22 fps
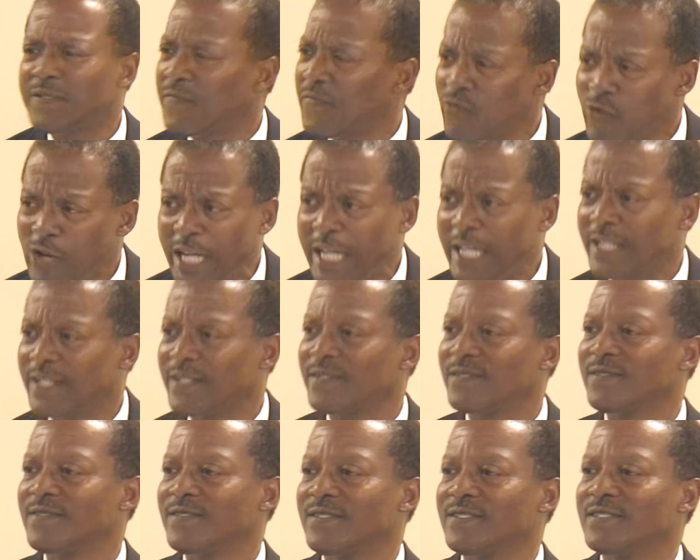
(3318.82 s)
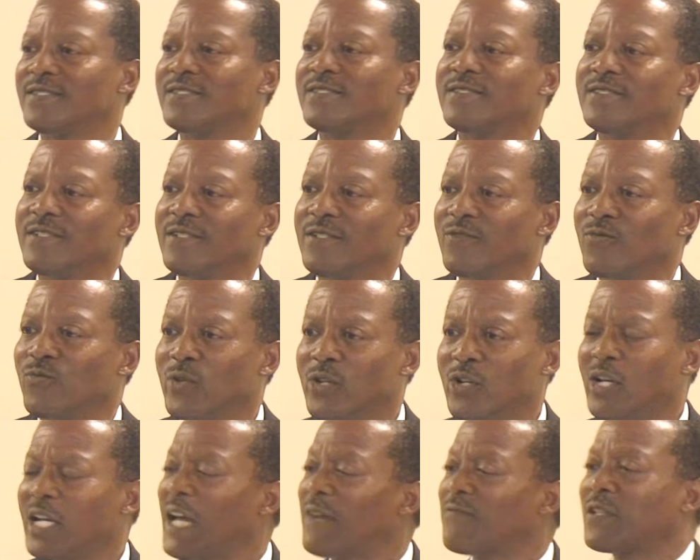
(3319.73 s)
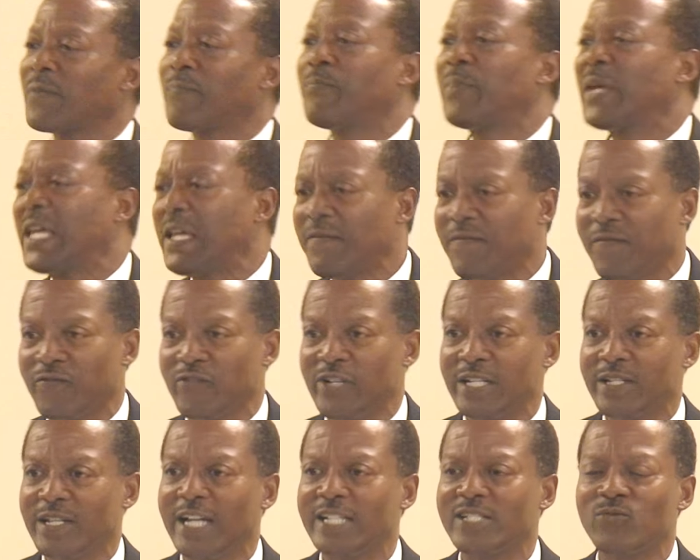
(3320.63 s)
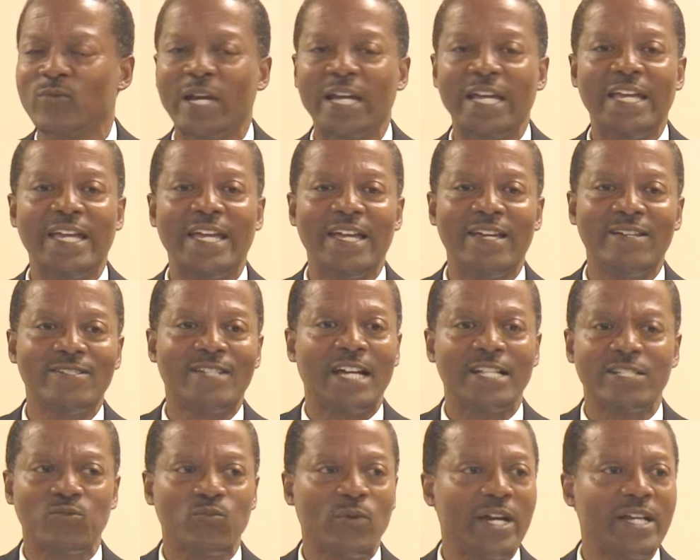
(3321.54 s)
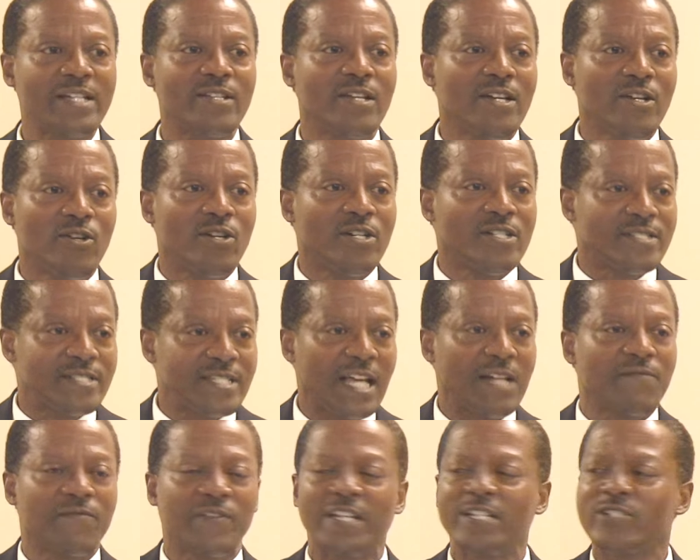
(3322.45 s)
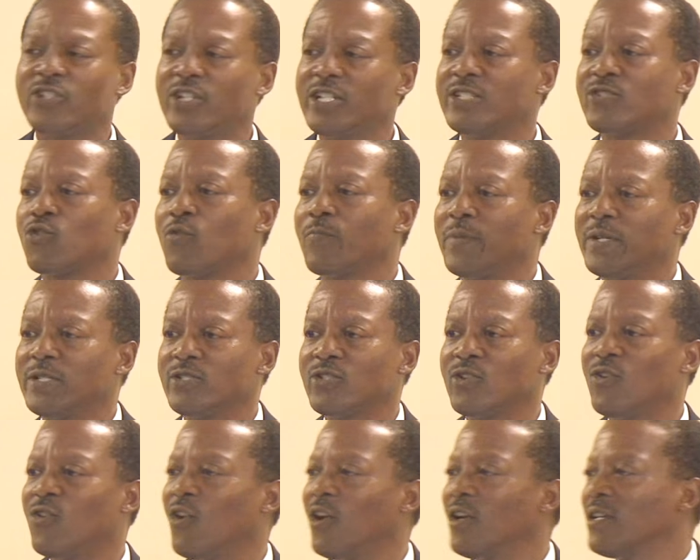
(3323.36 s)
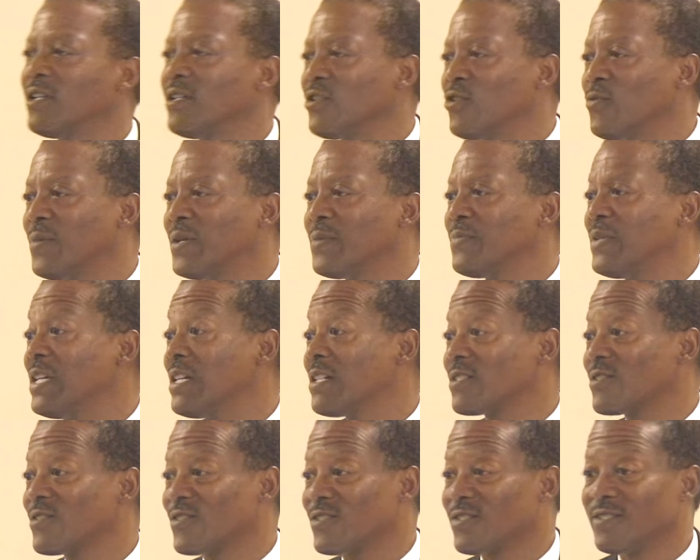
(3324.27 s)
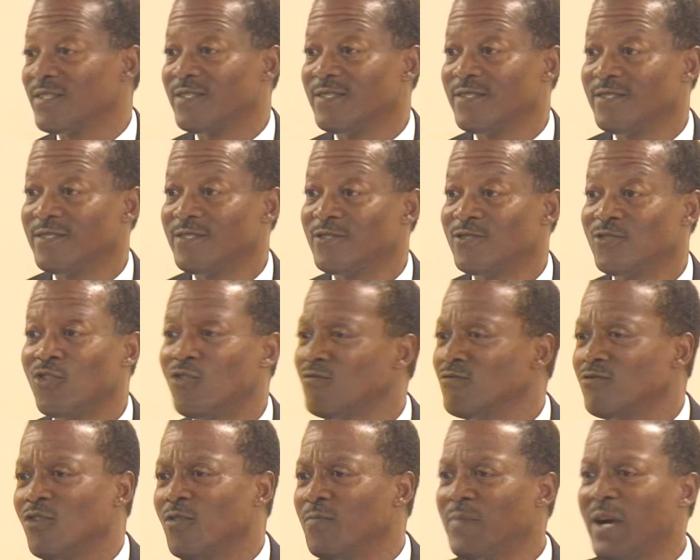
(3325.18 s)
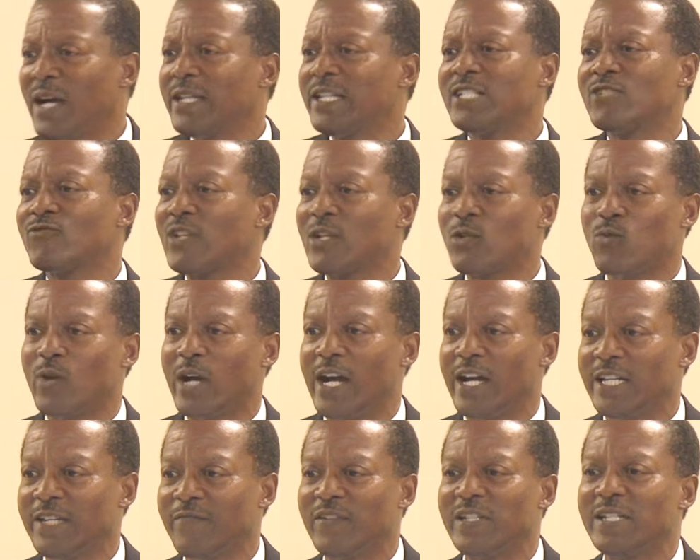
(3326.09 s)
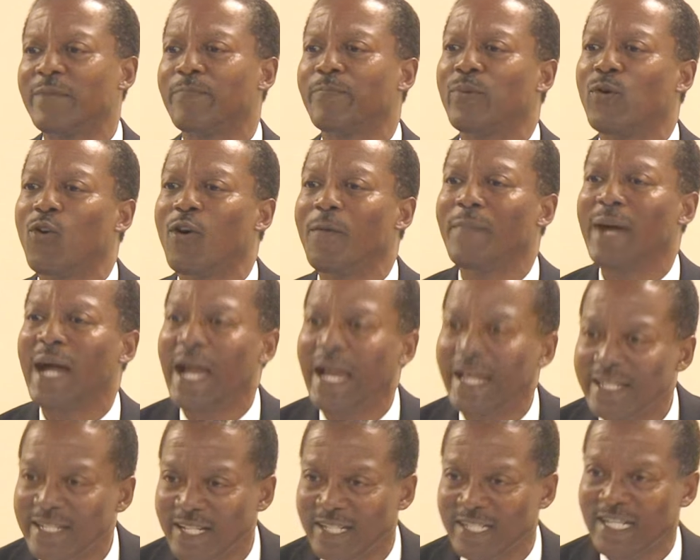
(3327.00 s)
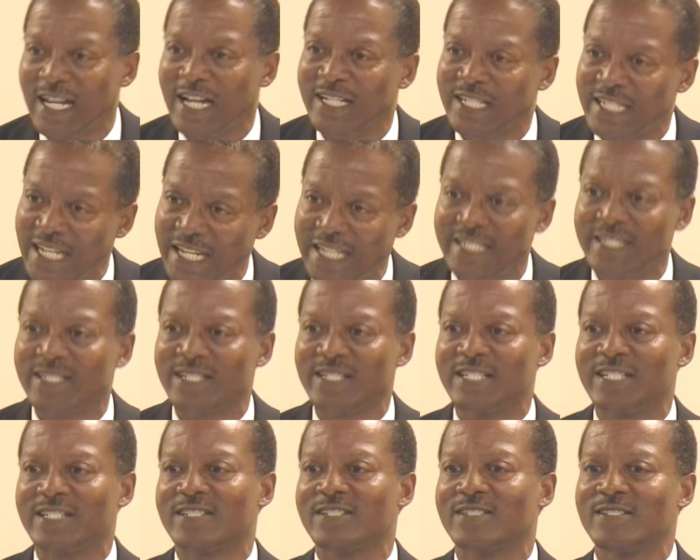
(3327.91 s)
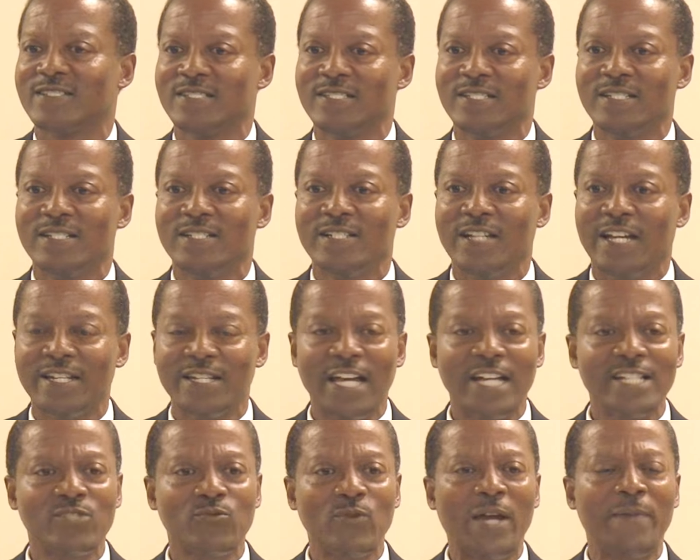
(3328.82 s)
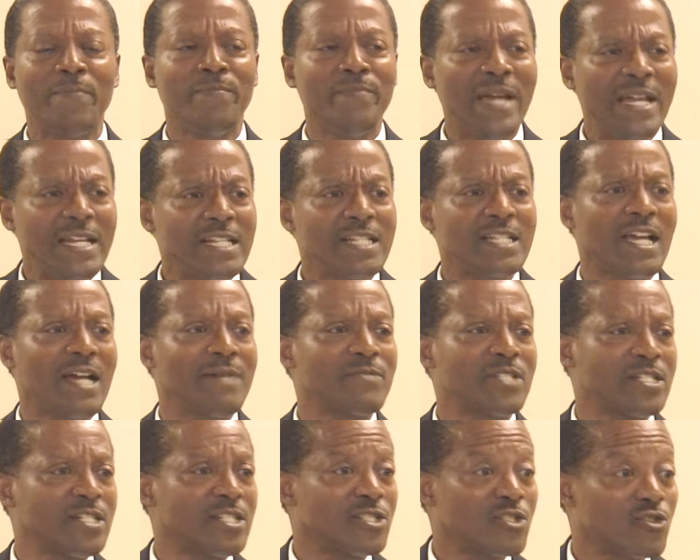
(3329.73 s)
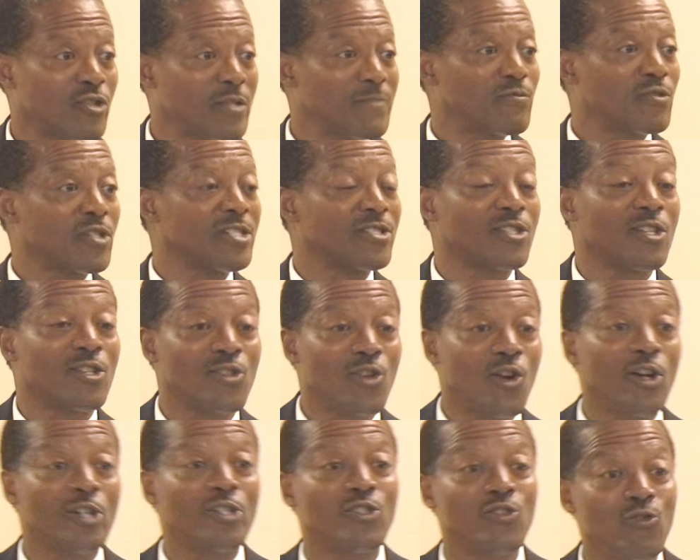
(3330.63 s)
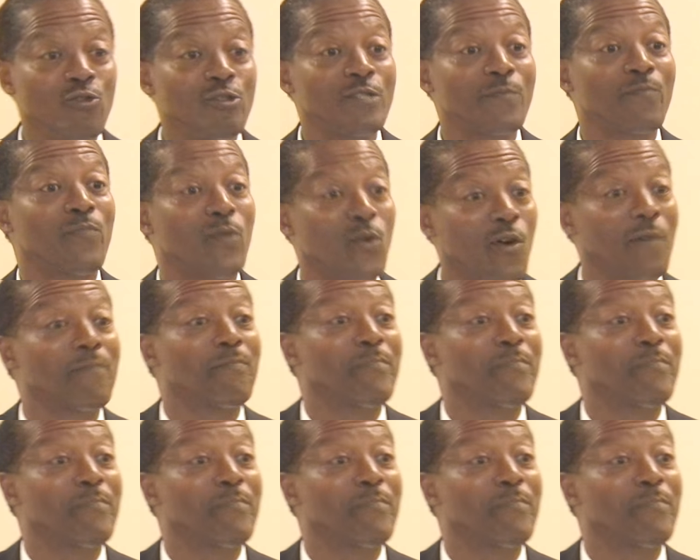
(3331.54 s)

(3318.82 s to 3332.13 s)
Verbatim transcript: free. We don't have to pay for it. That's why, that's why salvation is open to all human beings. No, no money is required. Even the poor man can attain to it. And that's why many times in the scriptures the Lord used poor